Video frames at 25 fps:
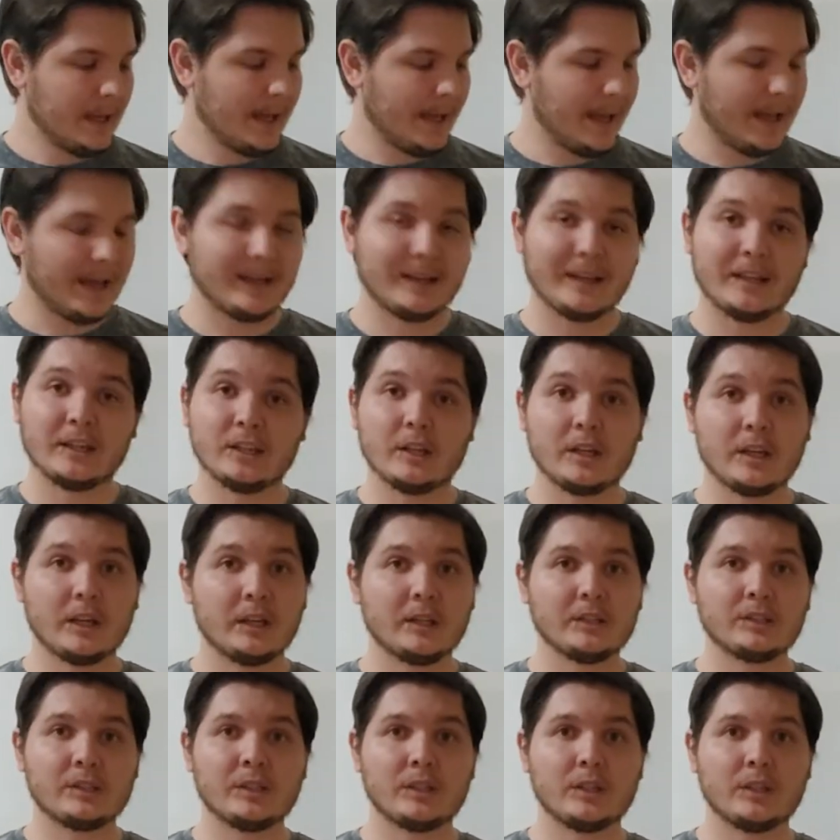And
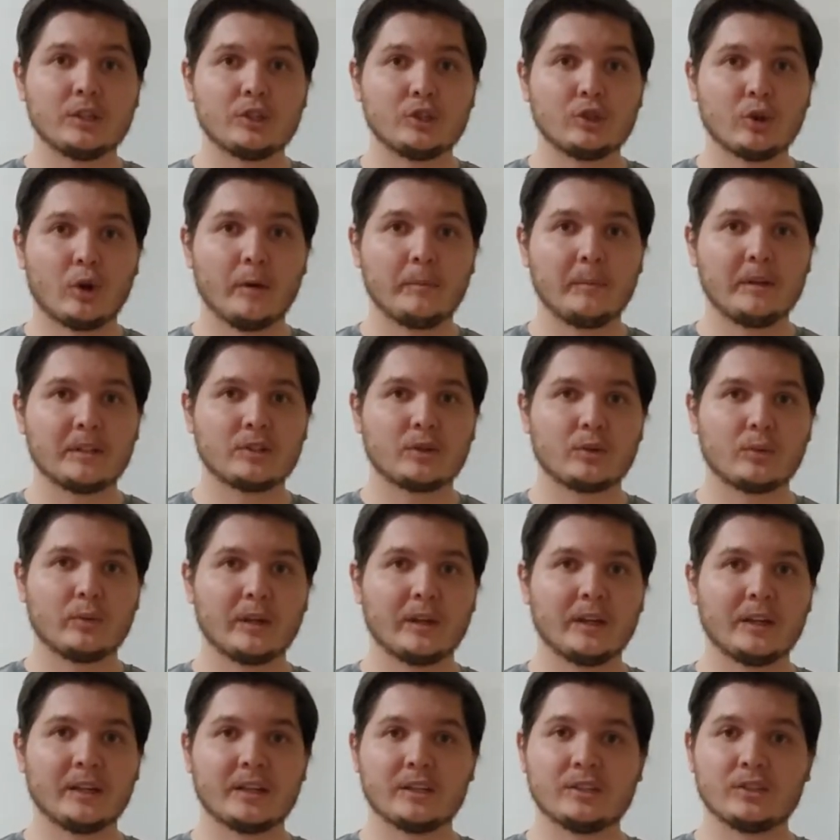it's an enjoyment to
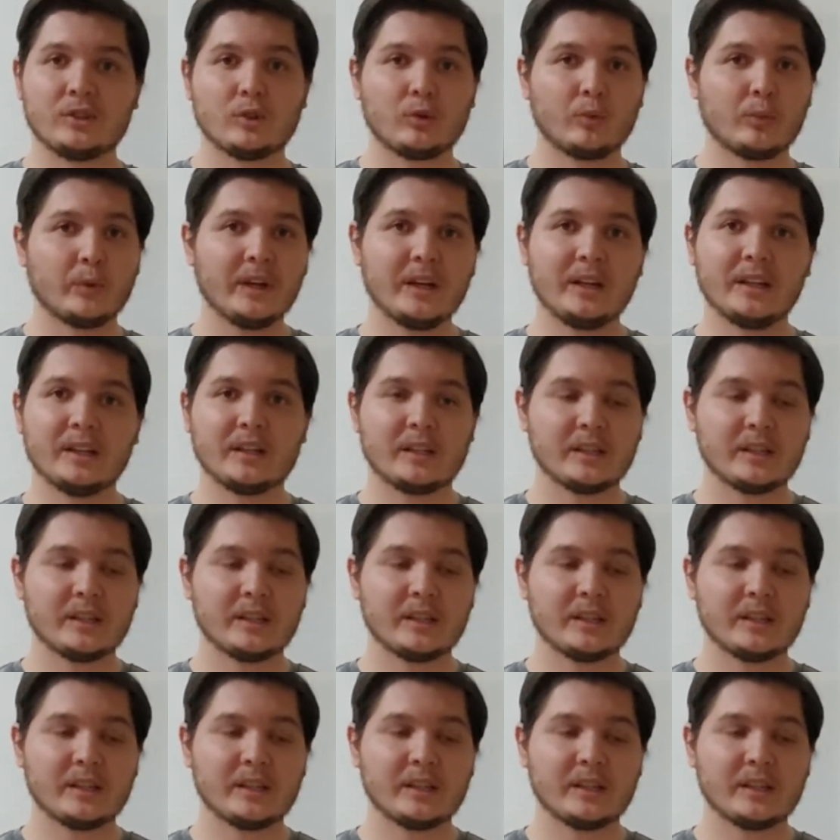read, because you're reading